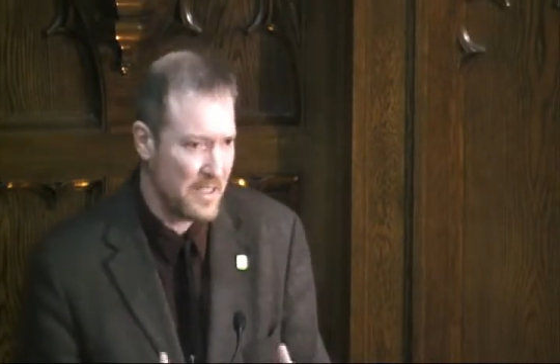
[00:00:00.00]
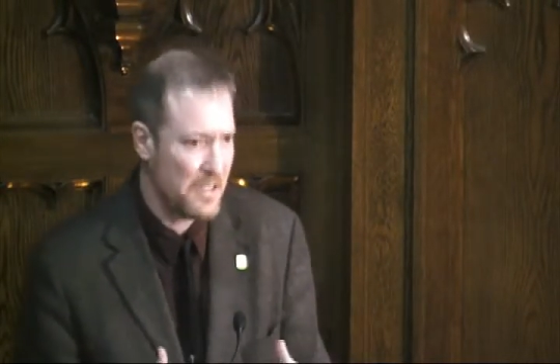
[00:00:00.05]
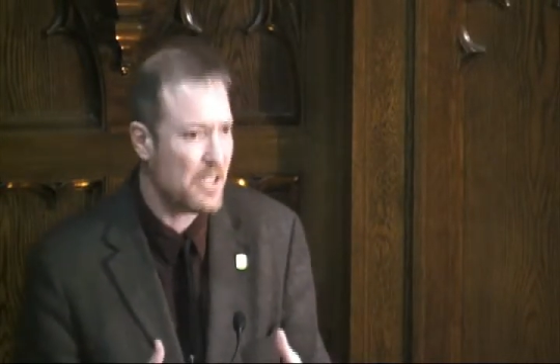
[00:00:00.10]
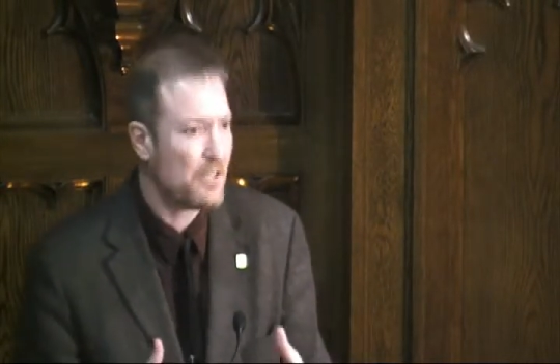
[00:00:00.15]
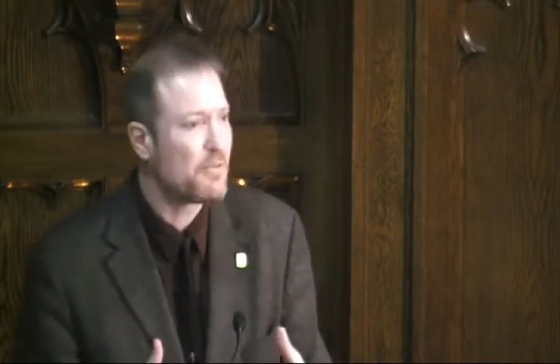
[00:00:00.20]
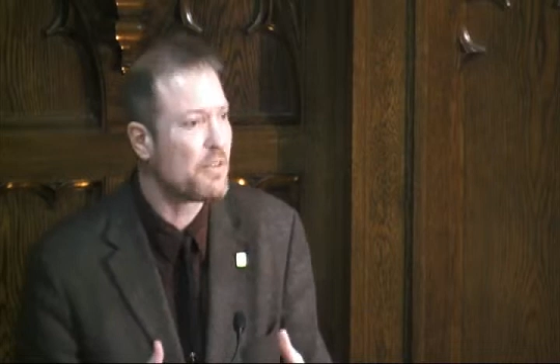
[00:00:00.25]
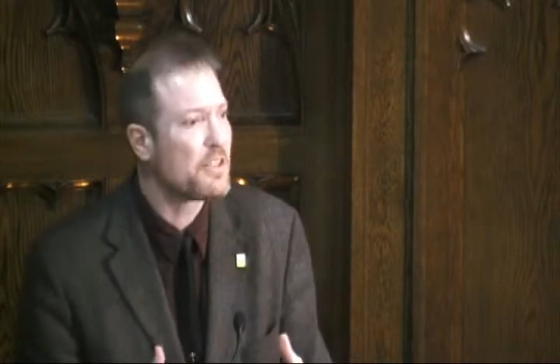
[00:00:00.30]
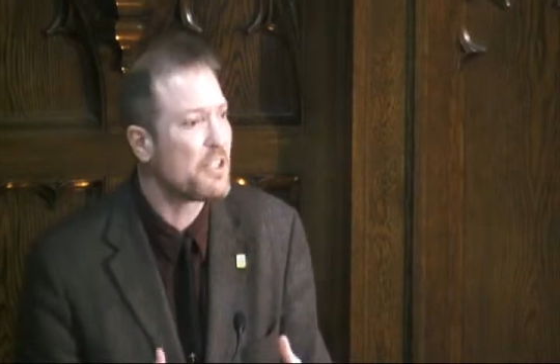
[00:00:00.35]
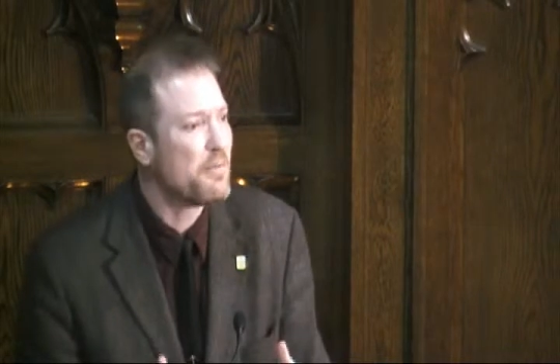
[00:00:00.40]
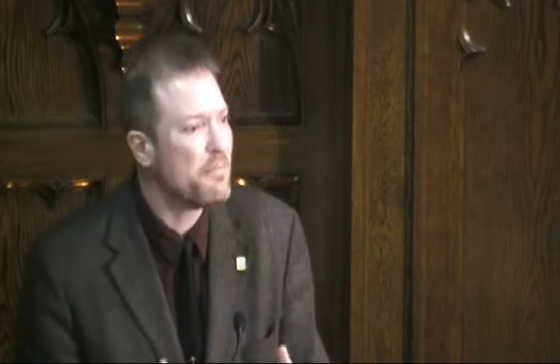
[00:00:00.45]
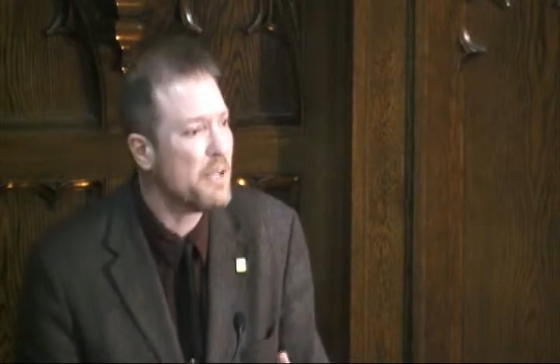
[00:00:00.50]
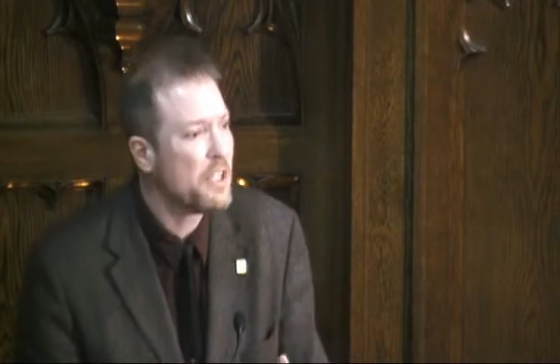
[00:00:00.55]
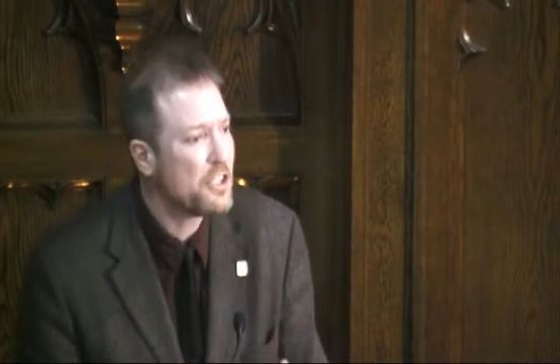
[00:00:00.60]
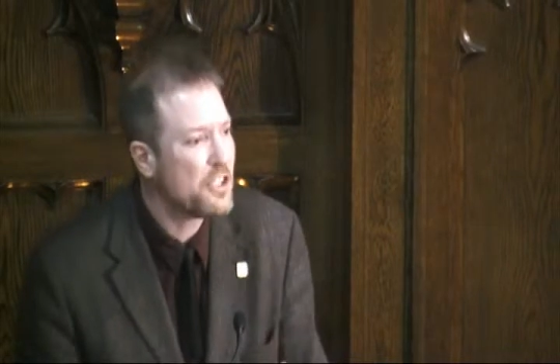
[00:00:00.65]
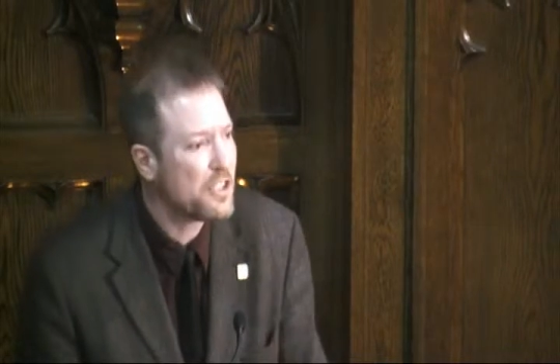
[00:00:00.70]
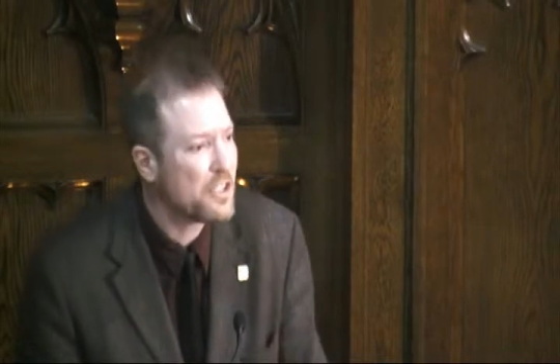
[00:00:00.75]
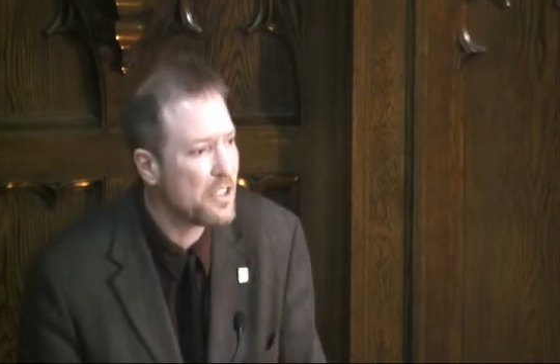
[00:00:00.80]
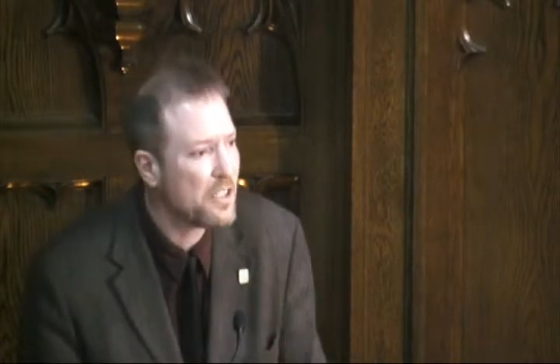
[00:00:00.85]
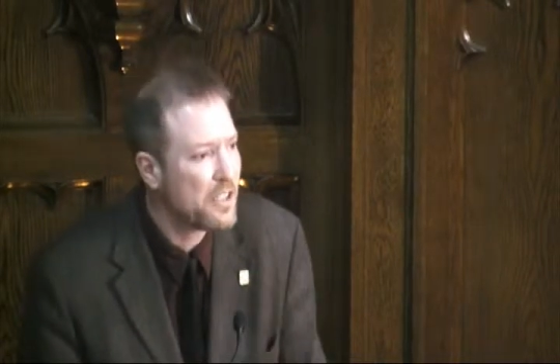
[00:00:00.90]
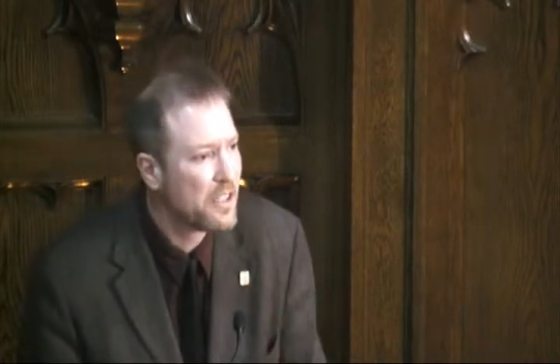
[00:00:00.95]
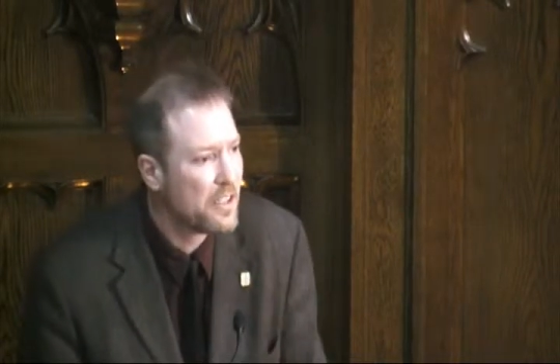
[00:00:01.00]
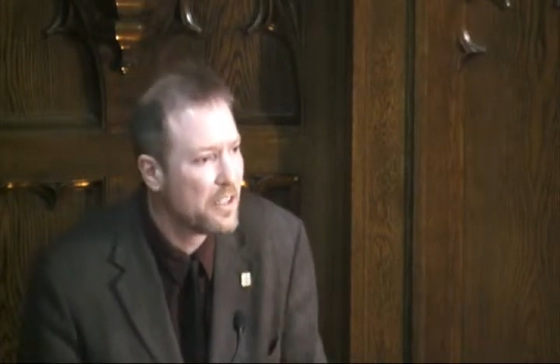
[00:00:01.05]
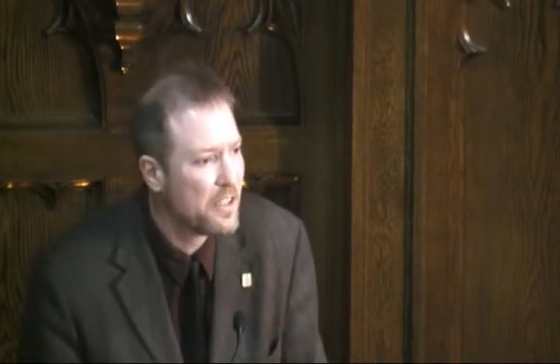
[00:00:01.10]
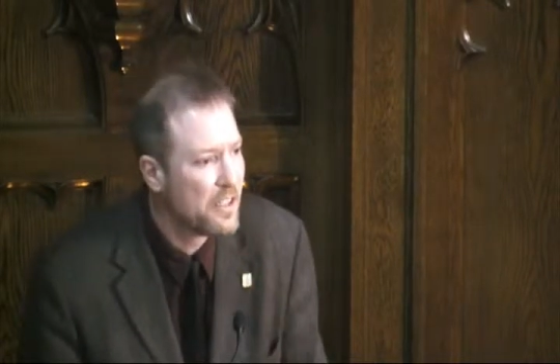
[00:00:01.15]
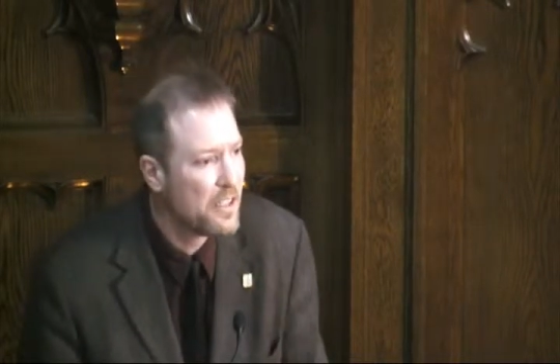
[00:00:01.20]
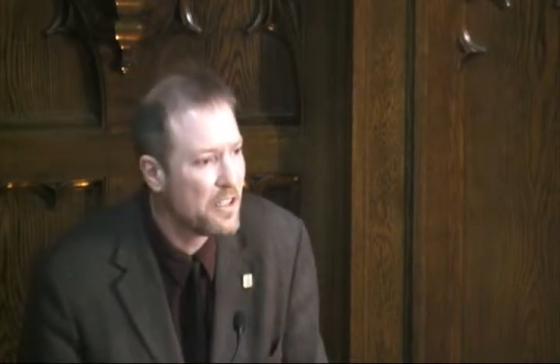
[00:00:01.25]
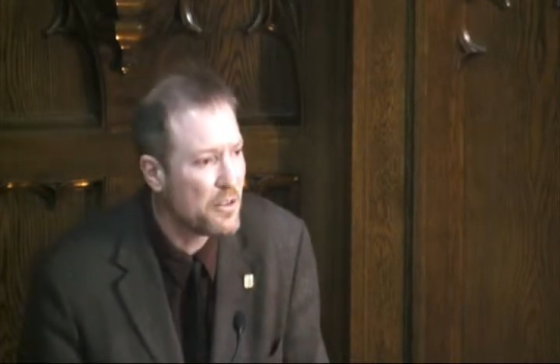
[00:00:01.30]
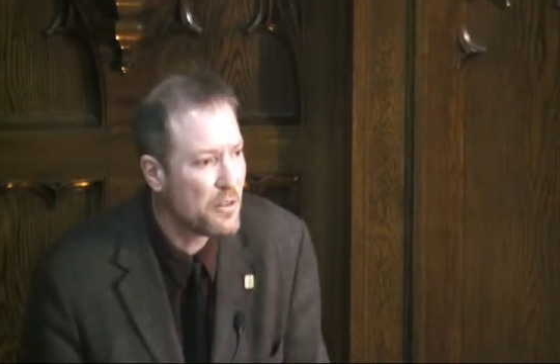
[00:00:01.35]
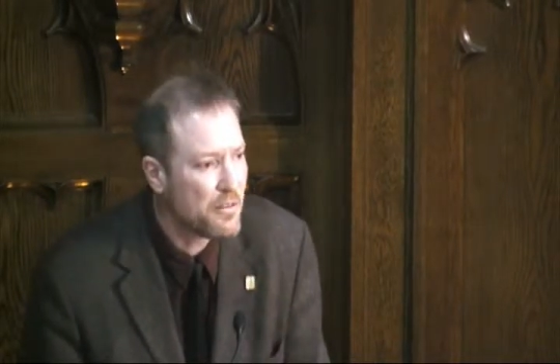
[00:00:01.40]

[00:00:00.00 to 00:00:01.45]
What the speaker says: it was a mission to